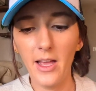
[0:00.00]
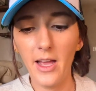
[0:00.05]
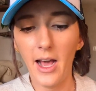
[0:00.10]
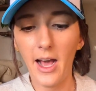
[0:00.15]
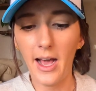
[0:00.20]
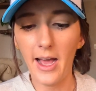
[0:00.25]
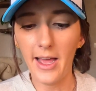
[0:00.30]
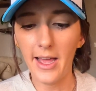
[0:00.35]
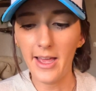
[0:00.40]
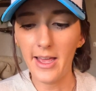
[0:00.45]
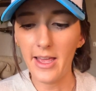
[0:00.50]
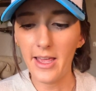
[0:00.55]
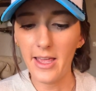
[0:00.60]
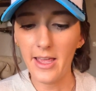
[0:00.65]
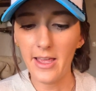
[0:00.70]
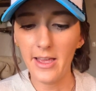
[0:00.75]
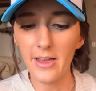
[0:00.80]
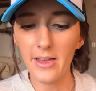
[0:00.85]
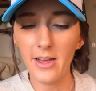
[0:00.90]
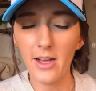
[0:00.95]

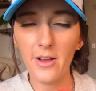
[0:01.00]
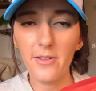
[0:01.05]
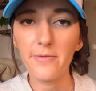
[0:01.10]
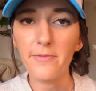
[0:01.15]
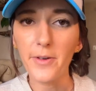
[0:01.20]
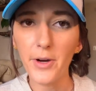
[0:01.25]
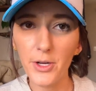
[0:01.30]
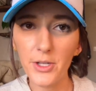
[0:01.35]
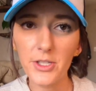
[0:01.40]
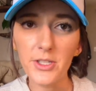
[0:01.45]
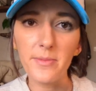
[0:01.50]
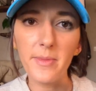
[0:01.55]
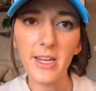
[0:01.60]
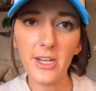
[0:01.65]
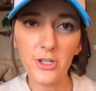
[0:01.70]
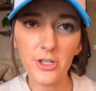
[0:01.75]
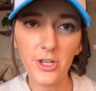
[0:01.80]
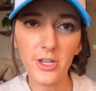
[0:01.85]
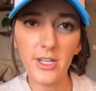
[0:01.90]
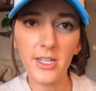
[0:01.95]
I first
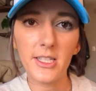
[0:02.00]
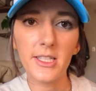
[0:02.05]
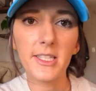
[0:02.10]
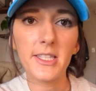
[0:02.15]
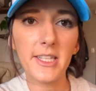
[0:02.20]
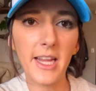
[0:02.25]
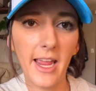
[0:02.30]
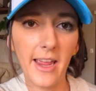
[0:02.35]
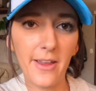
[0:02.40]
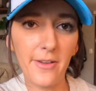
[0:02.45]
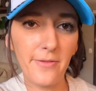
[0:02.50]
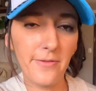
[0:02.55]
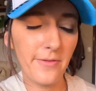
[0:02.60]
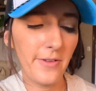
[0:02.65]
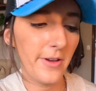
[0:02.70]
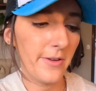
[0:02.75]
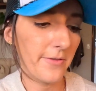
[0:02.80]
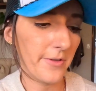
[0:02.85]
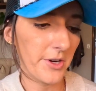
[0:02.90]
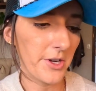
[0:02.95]
make sure it's safe
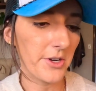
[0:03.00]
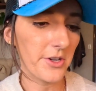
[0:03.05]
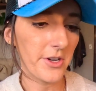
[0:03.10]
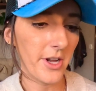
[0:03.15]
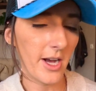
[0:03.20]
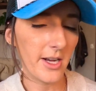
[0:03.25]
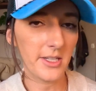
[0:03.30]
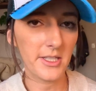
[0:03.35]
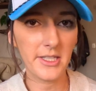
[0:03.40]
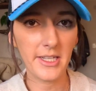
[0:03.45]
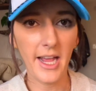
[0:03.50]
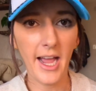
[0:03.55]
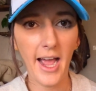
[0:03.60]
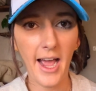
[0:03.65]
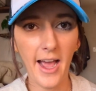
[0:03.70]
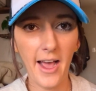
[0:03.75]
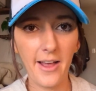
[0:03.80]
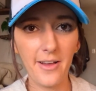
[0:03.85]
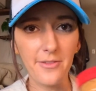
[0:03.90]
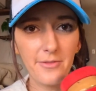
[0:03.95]
for your dogs to
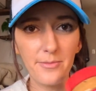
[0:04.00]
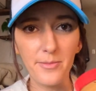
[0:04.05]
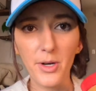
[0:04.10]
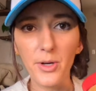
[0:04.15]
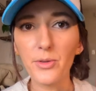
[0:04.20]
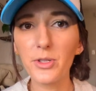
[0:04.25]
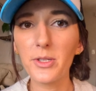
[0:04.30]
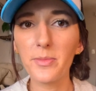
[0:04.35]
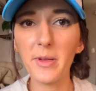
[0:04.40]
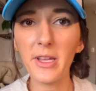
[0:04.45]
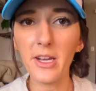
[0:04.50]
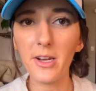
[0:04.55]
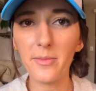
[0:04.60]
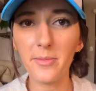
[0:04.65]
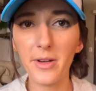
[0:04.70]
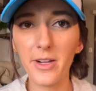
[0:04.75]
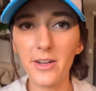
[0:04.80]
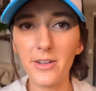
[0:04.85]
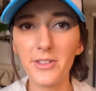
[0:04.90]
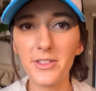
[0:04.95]
have. Most peanut
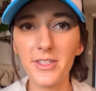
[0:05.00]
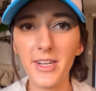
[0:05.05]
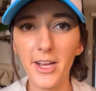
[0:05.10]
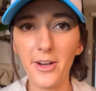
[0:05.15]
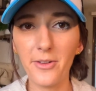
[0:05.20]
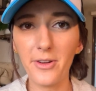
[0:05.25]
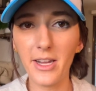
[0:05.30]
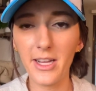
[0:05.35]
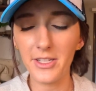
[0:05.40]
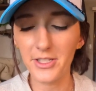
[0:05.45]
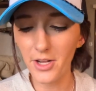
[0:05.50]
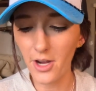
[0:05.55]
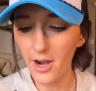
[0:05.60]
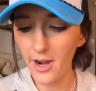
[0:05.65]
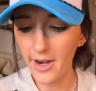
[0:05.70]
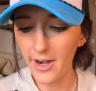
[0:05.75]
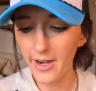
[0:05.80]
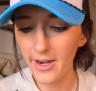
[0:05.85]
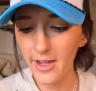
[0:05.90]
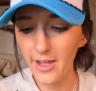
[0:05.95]
butters nowadays
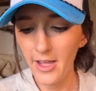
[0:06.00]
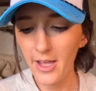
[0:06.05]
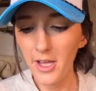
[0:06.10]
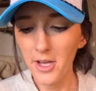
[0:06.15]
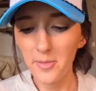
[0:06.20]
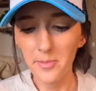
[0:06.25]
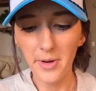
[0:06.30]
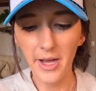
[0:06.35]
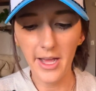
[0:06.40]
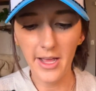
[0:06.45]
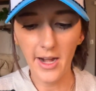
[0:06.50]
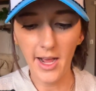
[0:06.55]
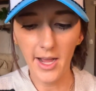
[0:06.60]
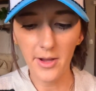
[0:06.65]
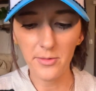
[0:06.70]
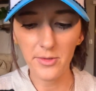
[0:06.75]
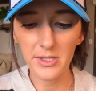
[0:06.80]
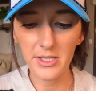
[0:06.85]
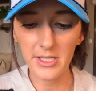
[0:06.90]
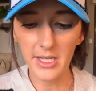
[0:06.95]
are, but
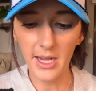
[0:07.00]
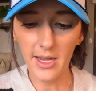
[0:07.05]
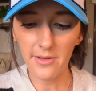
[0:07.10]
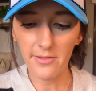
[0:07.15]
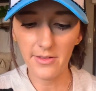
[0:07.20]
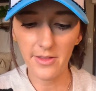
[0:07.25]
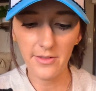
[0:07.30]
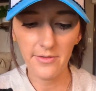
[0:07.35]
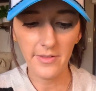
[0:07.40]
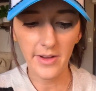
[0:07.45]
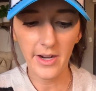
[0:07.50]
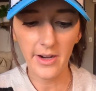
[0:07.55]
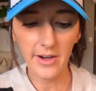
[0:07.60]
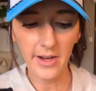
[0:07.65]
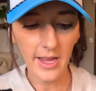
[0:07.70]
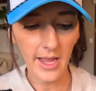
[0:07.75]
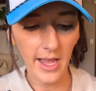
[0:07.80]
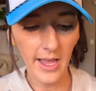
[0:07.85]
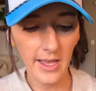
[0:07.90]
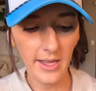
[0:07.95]
I will save the
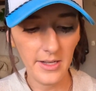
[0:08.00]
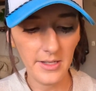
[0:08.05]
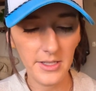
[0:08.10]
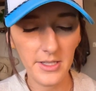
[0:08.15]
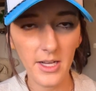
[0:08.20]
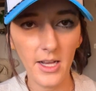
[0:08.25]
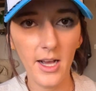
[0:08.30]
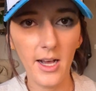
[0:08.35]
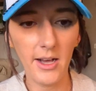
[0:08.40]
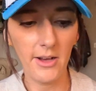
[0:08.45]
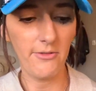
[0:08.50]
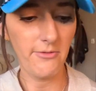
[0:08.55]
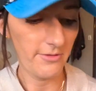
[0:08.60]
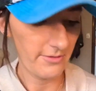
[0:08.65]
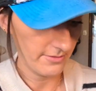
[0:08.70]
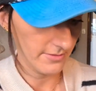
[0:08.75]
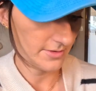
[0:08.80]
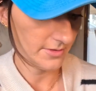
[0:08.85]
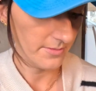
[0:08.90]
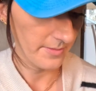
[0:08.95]
very end of,
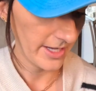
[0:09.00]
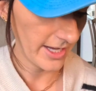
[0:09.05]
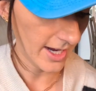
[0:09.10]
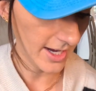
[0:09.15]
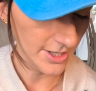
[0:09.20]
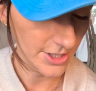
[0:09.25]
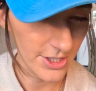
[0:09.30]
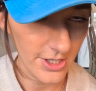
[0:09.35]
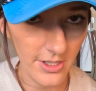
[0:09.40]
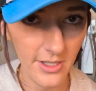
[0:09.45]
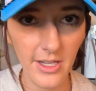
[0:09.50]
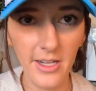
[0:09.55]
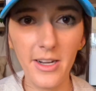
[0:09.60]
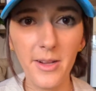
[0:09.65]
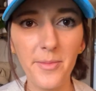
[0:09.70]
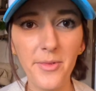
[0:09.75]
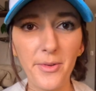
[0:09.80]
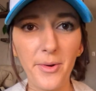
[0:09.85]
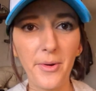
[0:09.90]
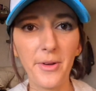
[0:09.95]
oh my gosh, and
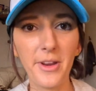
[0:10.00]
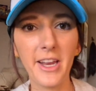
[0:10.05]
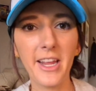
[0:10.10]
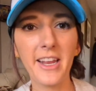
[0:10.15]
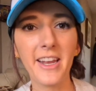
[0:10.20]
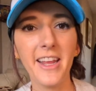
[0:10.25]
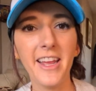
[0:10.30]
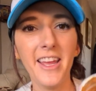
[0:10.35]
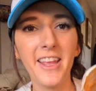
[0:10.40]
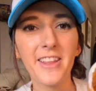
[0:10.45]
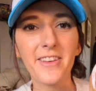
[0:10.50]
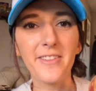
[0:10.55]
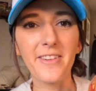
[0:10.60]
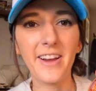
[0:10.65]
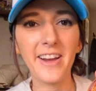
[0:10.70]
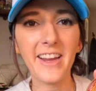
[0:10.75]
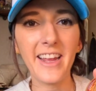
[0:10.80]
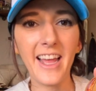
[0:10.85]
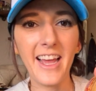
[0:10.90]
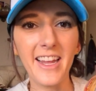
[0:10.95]
I'm throwing it, the
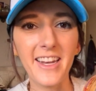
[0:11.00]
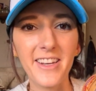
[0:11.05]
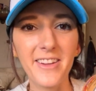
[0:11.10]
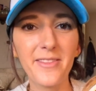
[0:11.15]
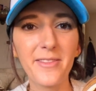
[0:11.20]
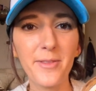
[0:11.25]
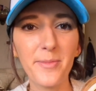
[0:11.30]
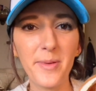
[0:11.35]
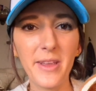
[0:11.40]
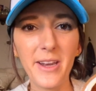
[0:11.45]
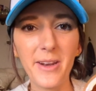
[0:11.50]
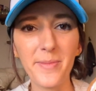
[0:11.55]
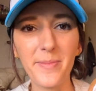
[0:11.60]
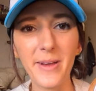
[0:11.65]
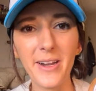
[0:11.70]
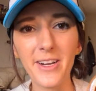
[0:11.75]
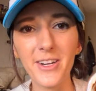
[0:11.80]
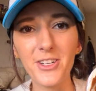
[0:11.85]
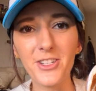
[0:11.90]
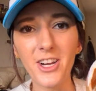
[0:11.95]
very end of the peanut
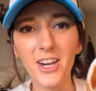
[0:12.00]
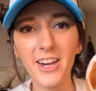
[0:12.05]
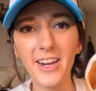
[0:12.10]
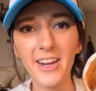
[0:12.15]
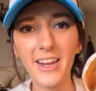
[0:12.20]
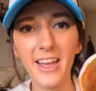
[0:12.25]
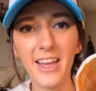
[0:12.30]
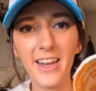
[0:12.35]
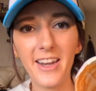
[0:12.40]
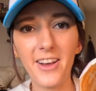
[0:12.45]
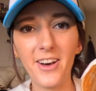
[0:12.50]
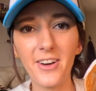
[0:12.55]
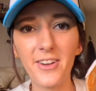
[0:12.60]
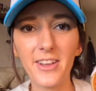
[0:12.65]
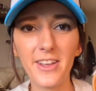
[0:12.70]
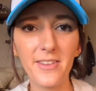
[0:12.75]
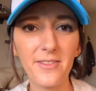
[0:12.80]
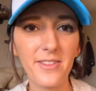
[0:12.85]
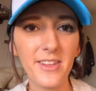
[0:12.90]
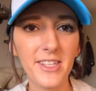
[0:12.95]
butter jar, and I'll
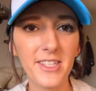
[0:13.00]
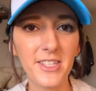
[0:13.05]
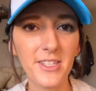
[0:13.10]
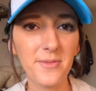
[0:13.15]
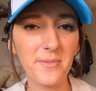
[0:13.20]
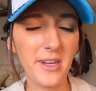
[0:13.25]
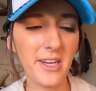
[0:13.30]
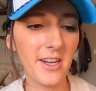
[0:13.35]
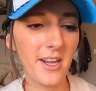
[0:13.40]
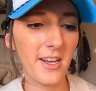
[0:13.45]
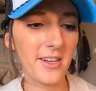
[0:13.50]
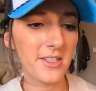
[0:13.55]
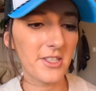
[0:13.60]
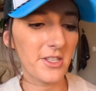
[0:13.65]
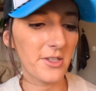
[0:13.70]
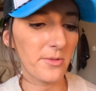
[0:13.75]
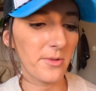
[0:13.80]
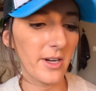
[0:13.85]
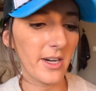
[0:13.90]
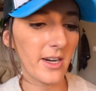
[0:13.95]
give this to my dogs
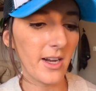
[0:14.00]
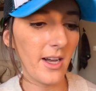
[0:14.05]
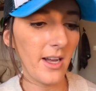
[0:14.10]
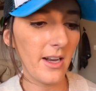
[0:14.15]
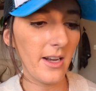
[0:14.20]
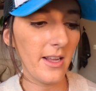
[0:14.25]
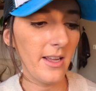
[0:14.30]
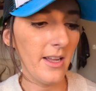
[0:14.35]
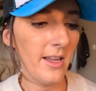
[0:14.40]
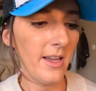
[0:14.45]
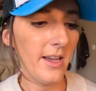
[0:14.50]
to work on.